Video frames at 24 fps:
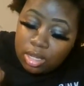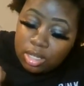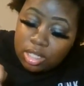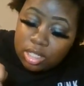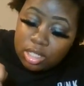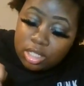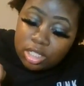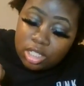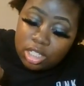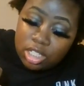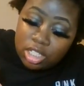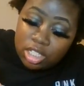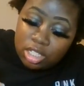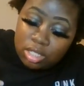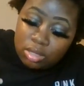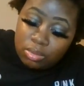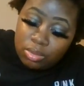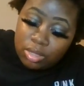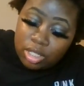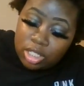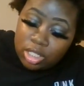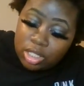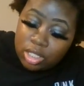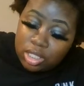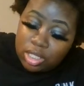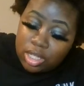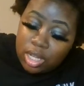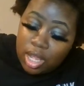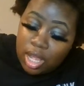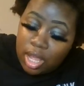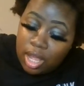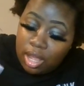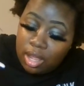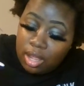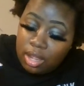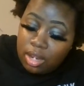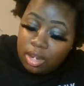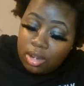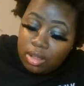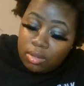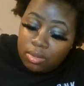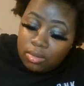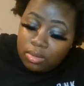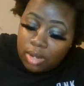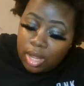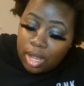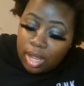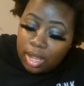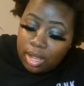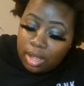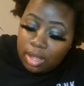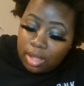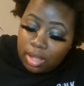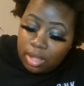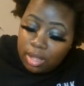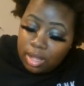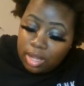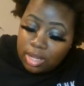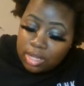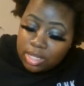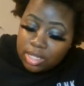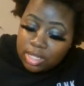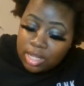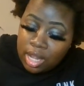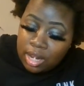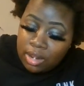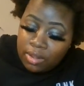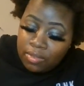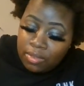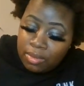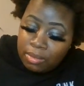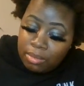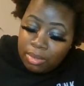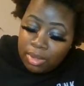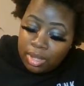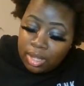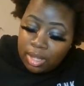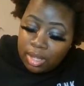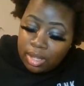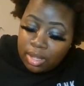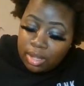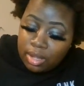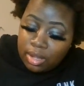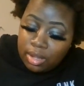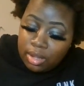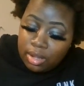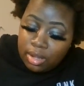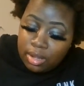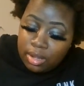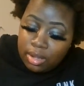She just wishes that, you know, like, instead of it being,